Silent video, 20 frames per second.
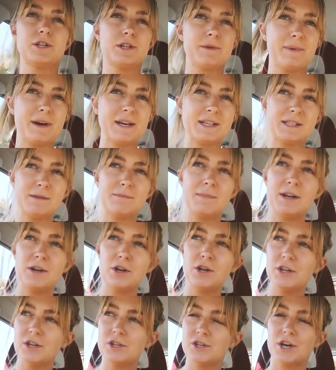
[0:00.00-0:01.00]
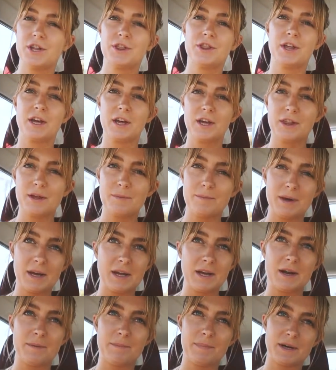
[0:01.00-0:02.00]
to the best of my knowledge, I think that
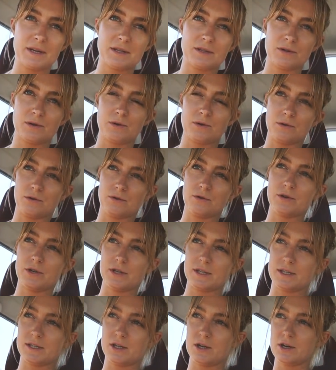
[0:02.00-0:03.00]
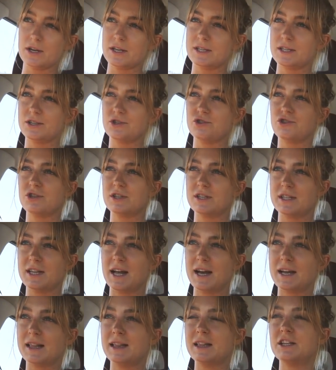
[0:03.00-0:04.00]
peanut butter is all good as long as it's just
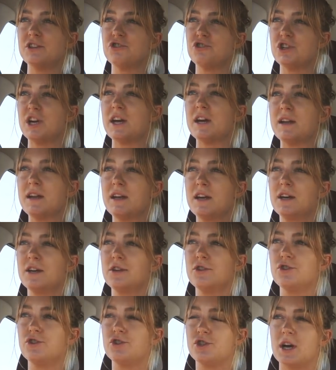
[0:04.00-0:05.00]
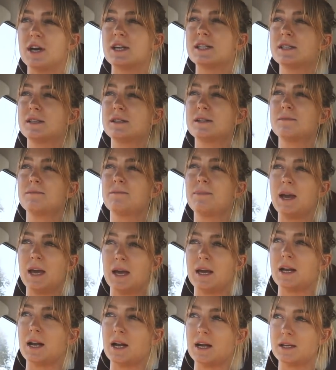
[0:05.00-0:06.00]
like legit just
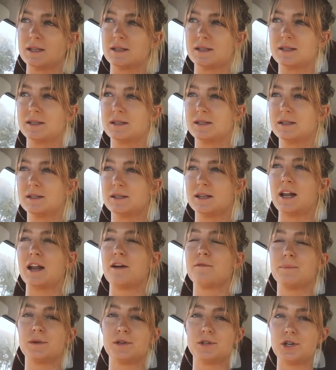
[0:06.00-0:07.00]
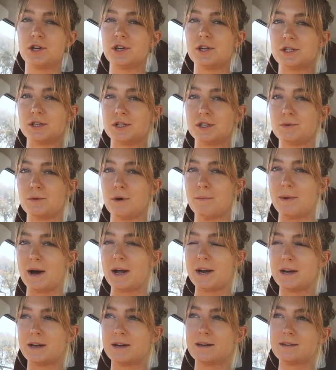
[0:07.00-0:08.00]
peanuts that have been turned into a
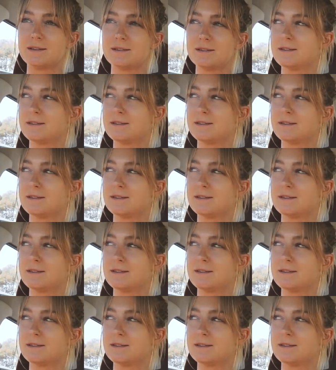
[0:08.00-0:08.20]
butter,